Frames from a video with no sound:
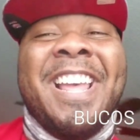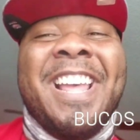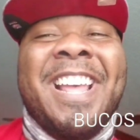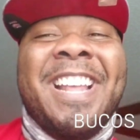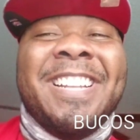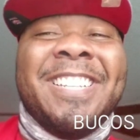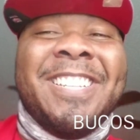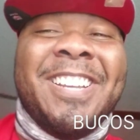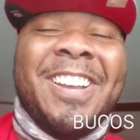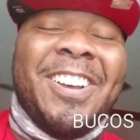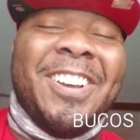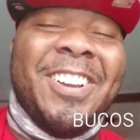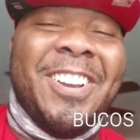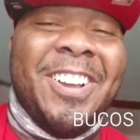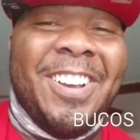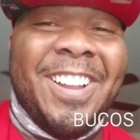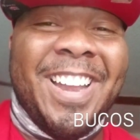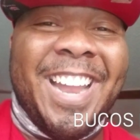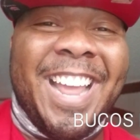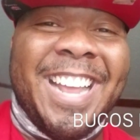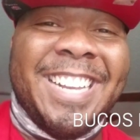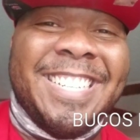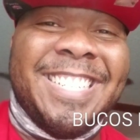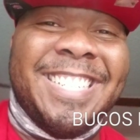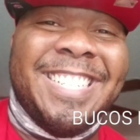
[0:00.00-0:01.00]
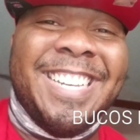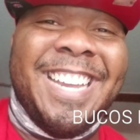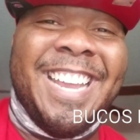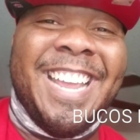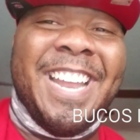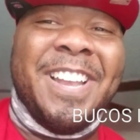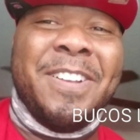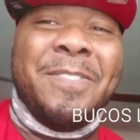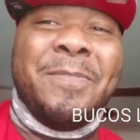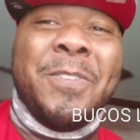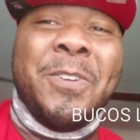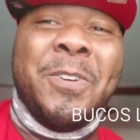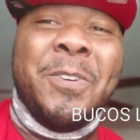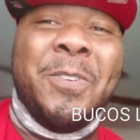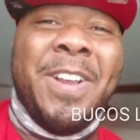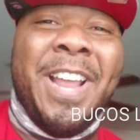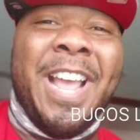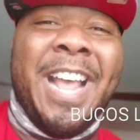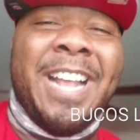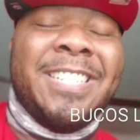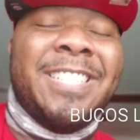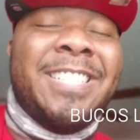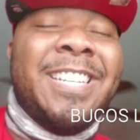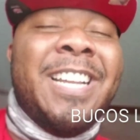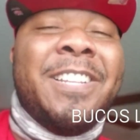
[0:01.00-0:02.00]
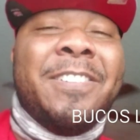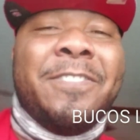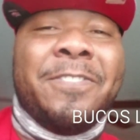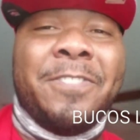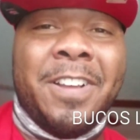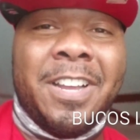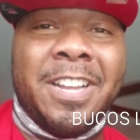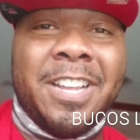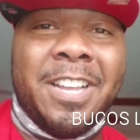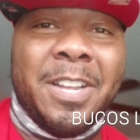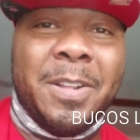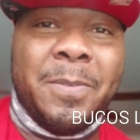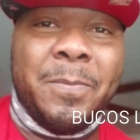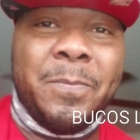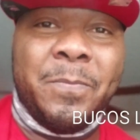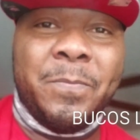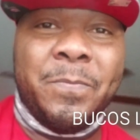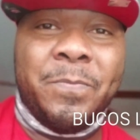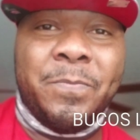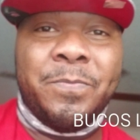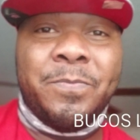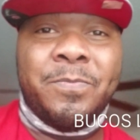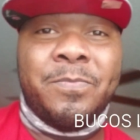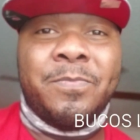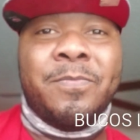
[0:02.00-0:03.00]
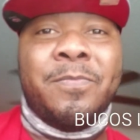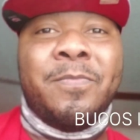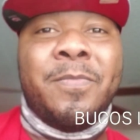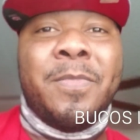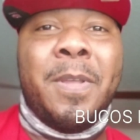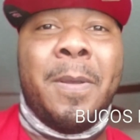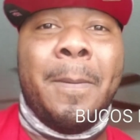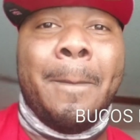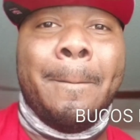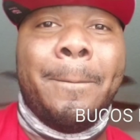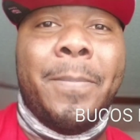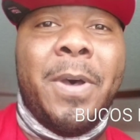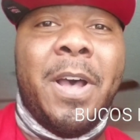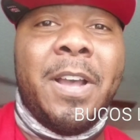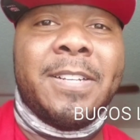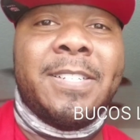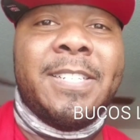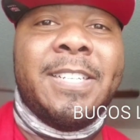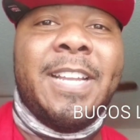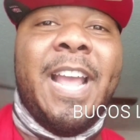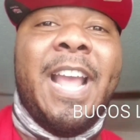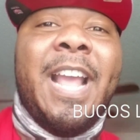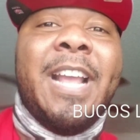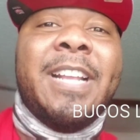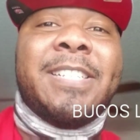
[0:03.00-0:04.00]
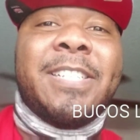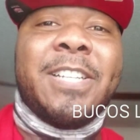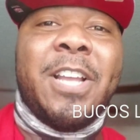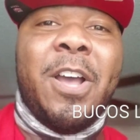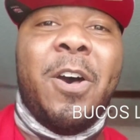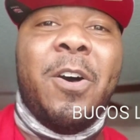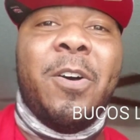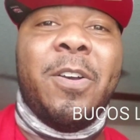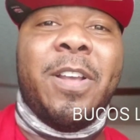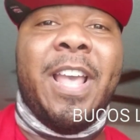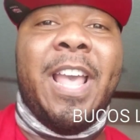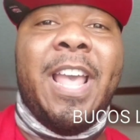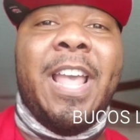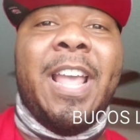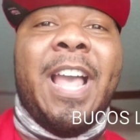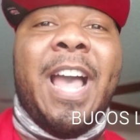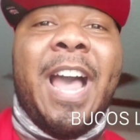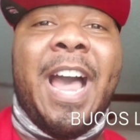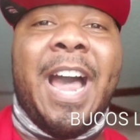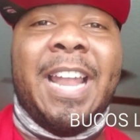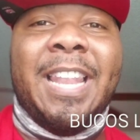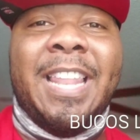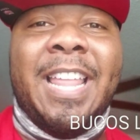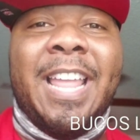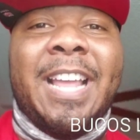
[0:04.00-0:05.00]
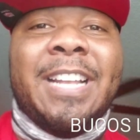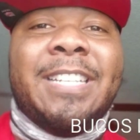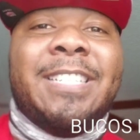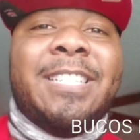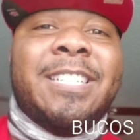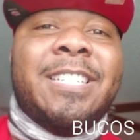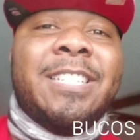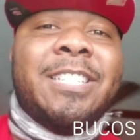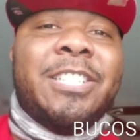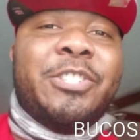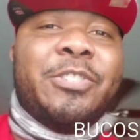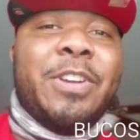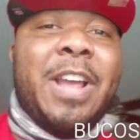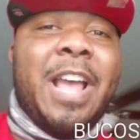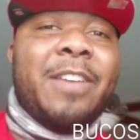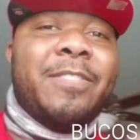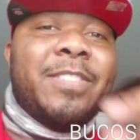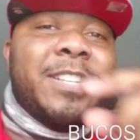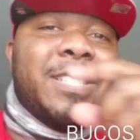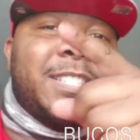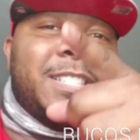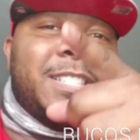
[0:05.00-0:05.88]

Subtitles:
Talking all that shit. Who that? Shut the fuck up. Bucks gang, Skull gang. Holla at you. Travis.